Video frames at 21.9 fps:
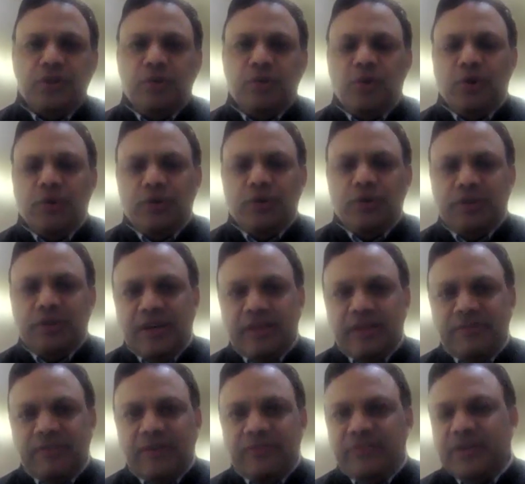you on your
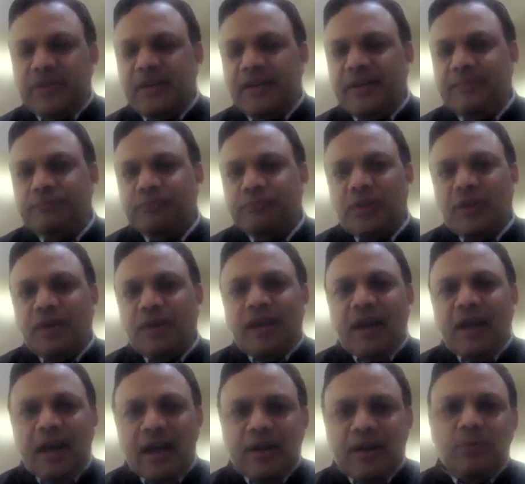35th
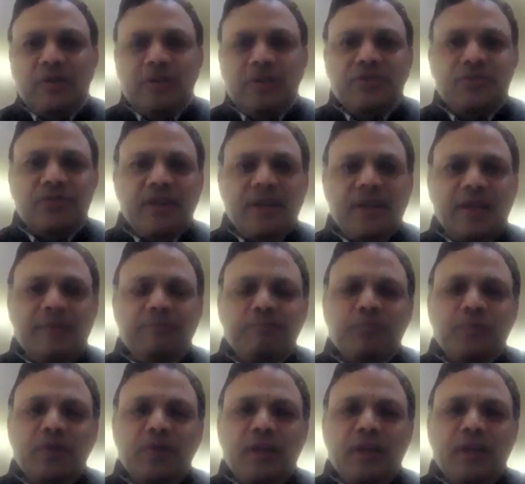anniversary.